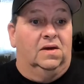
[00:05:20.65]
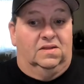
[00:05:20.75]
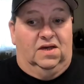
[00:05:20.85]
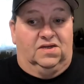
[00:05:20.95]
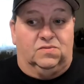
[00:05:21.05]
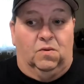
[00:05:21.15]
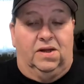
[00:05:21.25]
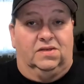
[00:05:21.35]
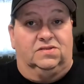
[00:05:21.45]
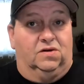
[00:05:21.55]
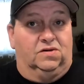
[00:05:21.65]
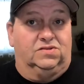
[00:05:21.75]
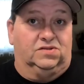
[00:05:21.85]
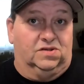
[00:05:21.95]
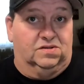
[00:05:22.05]
that's when it
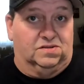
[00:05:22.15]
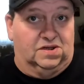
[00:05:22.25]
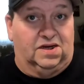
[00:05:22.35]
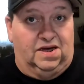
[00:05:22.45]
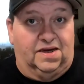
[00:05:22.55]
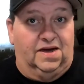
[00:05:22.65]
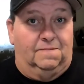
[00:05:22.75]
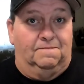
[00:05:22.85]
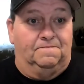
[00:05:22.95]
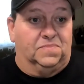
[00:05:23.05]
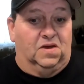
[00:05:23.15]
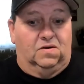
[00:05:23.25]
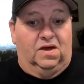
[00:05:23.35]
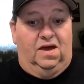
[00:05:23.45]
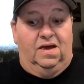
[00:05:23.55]
starts to kick in,
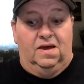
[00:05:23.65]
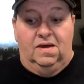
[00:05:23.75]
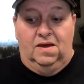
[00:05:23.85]
okay?